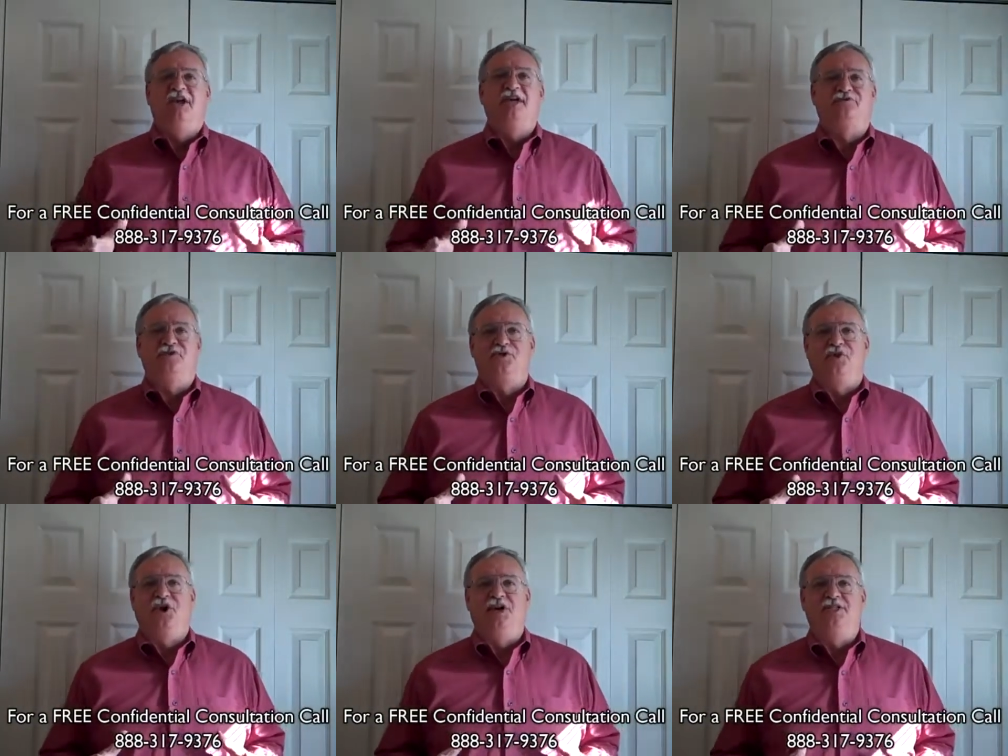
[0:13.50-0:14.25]
Thanks for
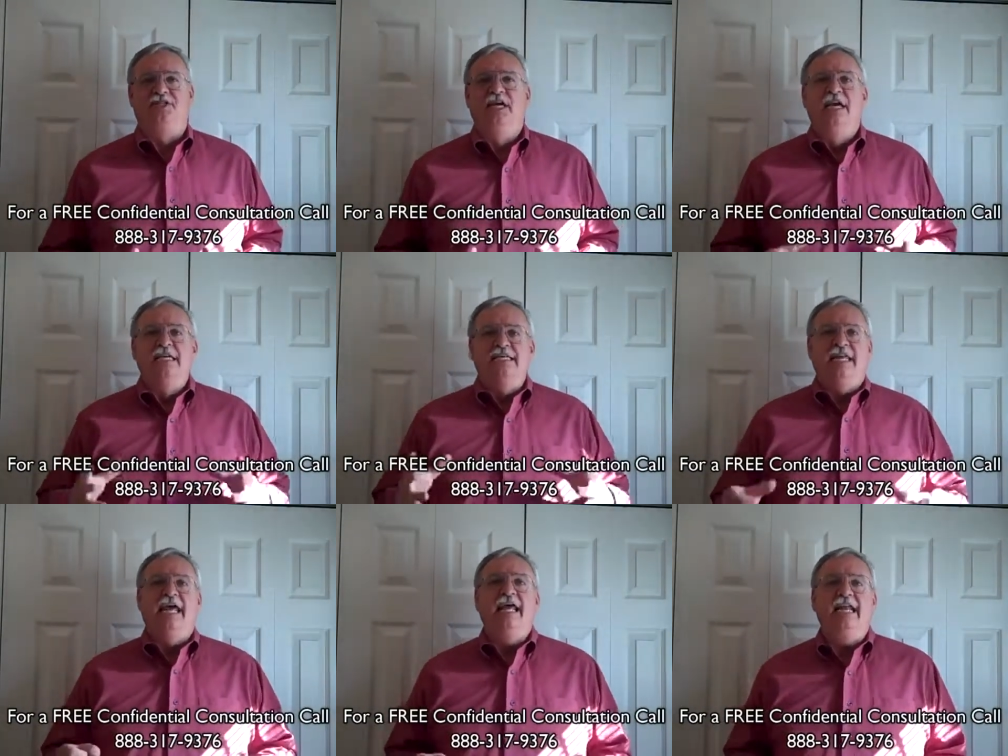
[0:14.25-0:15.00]
joining us.
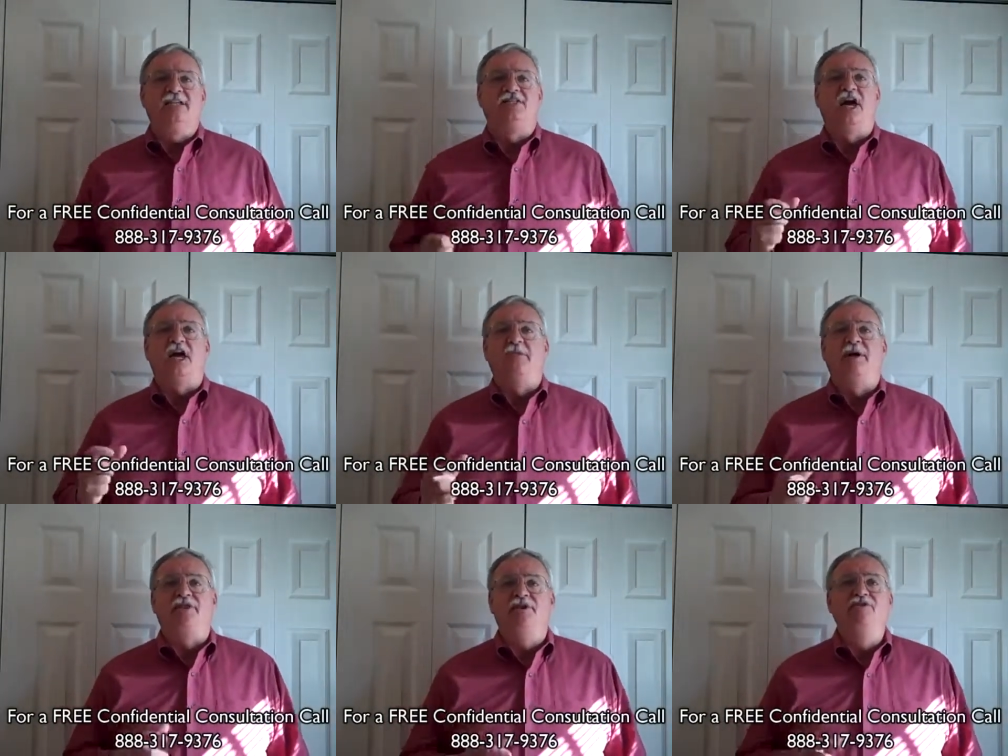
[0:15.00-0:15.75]
Today, let's talk about